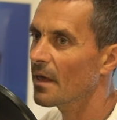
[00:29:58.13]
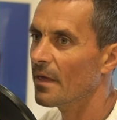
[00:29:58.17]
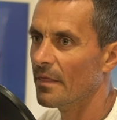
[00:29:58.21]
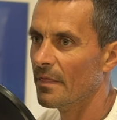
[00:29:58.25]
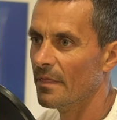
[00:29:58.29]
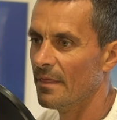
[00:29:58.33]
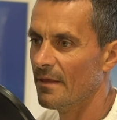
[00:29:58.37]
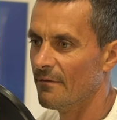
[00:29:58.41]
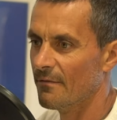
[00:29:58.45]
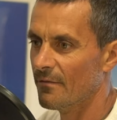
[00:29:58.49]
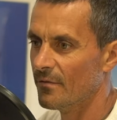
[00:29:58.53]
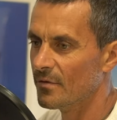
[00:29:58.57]

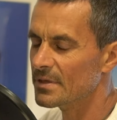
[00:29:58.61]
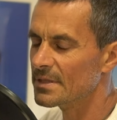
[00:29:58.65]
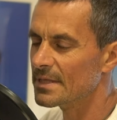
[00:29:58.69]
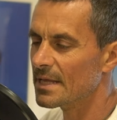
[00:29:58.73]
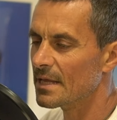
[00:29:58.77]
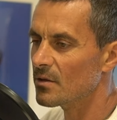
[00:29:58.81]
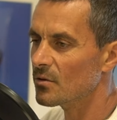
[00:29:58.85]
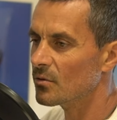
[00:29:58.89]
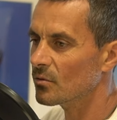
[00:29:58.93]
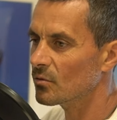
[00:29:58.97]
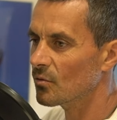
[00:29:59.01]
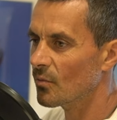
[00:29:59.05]
The first
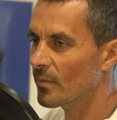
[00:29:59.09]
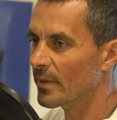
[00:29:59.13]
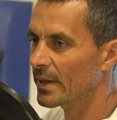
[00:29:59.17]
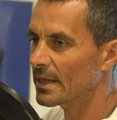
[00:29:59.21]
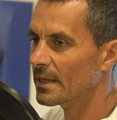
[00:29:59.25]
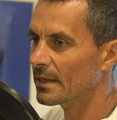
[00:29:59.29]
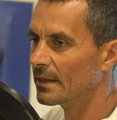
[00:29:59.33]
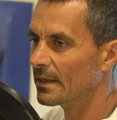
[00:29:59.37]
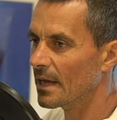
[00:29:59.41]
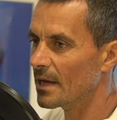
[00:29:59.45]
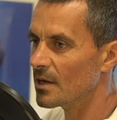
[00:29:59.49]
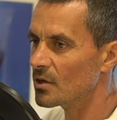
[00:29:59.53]
day you do
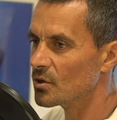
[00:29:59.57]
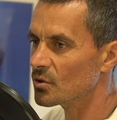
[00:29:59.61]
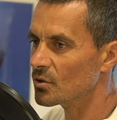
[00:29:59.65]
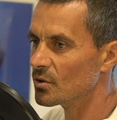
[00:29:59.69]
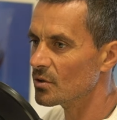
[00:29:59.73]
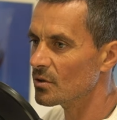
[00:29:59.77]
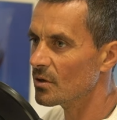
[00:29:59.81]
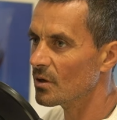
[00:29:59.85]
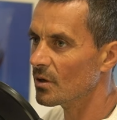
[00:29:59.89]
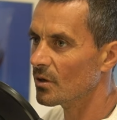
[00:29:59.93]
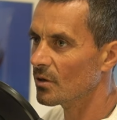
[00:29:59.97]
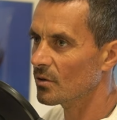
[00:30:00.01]

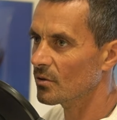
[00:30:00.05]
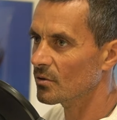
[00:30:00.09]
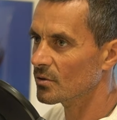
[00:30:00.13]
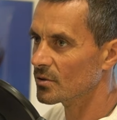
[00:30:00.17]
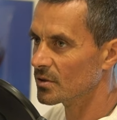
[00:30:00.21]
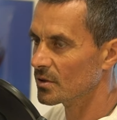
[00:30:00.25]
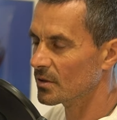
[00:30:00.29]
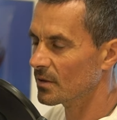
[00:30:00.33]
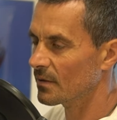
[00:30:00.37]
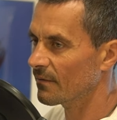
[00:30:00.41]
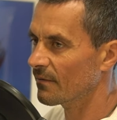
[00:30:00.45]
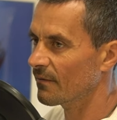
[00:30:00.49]
meditation, you
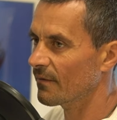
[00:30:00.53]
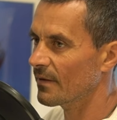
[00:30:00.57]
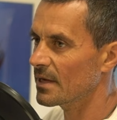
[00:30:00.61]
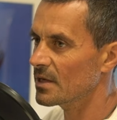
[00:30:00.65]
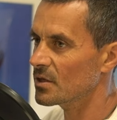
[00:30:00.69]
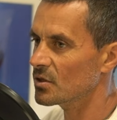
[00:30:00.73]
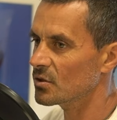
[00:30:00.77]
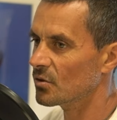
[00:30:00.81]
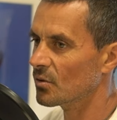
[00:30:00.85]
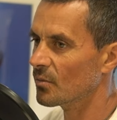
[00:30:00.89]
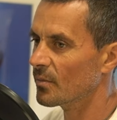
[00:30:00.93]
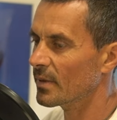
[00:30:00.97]

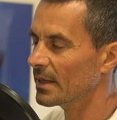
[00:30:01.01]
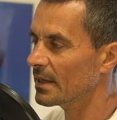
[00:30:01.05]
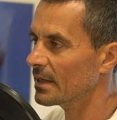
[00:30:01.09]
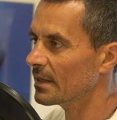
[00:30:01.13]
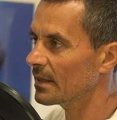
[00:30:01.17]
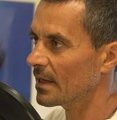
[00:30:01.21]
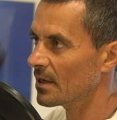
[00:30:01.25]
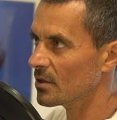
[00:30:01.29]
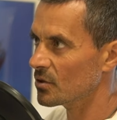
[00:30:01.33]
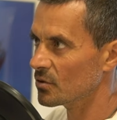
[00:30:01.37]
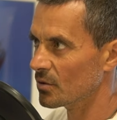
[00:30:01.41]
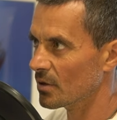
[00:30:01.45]
finish your
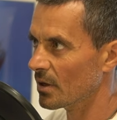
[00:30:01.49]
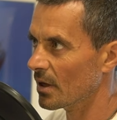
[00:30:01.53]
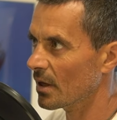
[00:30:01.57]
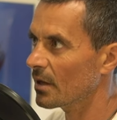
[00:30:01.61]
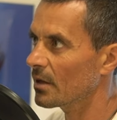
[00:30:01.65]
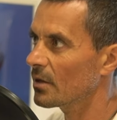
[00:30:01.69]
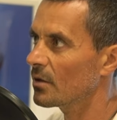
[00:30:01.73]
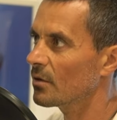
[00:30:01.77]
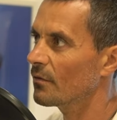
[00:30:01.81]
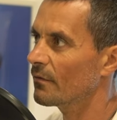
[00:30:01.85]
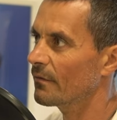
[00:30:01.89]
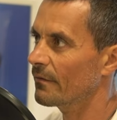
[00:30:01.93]
meditation
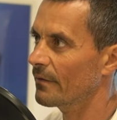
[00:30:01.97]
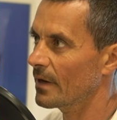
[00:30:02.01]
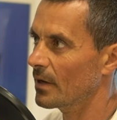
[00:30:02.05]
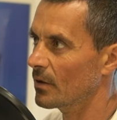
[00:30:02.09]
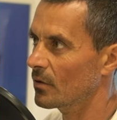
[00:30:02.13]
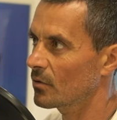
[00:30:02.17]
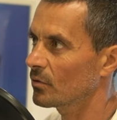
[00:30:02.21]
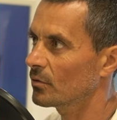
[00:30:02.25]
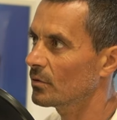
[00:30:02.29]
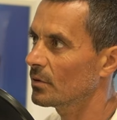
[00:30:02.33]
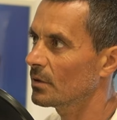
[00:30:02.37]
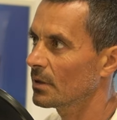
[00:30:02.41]
and you feel
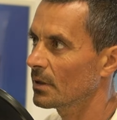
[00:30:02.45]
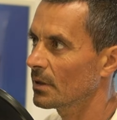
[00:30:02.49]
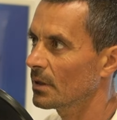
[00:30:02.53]
good.